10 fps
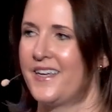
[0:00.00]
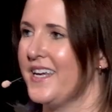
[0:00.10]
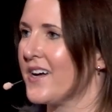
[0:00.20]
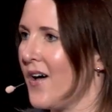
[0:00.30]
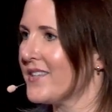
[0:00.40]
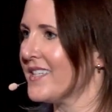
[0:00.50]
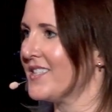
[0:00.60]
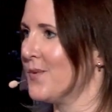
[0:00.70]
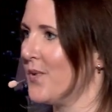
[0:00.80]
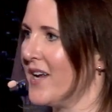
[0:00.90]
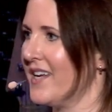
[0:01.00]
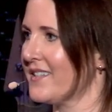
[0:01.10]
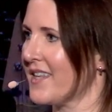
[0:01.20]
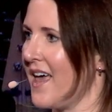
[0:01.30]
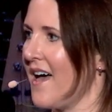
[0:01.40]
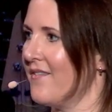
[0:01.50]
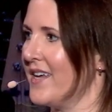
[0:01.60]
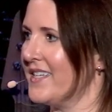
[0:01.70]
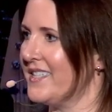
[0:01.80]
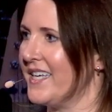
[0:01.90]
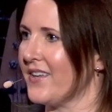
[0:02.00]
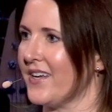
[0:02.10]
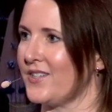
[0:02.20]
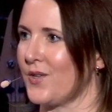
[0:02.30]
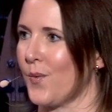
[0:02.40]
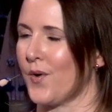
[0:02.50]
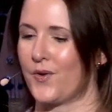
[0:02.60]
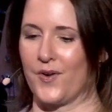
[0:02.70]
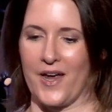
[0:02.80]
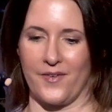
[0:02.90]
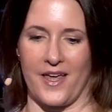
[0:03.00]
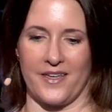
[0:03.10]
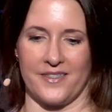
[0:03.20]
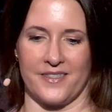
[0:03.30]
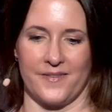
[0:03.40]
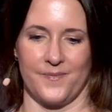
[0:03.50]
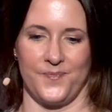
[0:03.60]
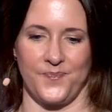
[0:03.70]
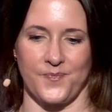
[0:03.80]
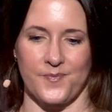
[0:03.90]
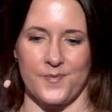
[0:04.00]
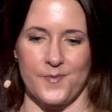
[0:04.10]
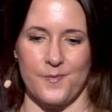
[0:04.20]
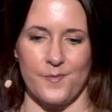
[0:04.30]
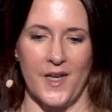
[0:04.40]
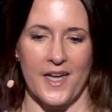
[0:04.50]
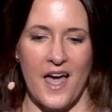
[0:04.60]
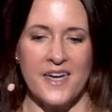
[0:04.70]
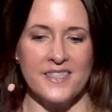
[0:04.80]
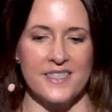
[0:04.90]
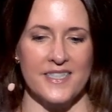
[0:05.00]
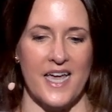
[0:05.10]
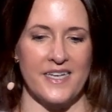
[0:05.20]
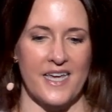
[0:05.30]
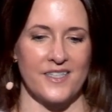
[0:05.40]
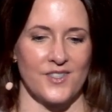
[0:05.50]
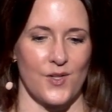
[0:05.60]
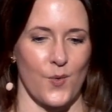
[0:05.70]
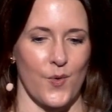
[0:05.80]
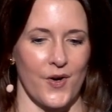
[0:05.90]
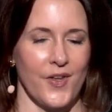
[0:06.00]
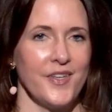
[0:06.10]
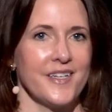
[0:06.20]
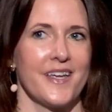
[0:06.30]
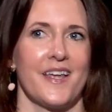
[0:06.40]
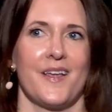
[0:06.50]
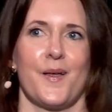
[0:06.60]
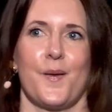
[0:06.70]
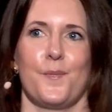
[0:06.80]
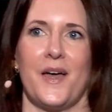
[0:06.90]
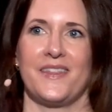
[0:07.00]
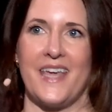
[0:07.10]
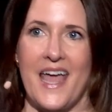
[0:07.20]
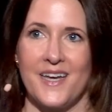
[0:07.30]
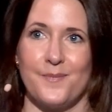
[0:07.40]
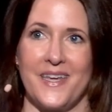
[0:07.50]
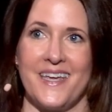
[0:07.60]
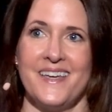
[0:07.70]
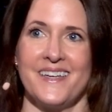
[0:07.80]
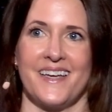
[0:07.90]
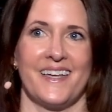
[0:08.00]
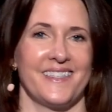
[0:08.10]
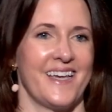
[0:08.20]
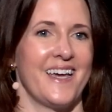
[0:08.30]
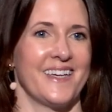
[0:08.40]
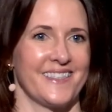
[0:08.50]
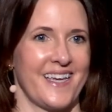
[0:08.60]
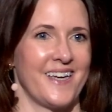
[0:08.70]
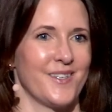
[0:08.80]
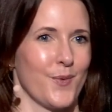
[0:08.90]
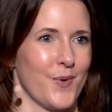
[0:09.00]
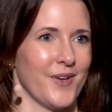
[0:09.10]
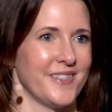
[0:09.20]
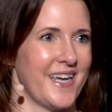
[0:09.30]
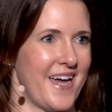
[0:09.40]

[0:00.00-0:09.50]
He calls us to bring his love and his healing to the world around us. God has assigned us to the world, but the enemy has assigned the world to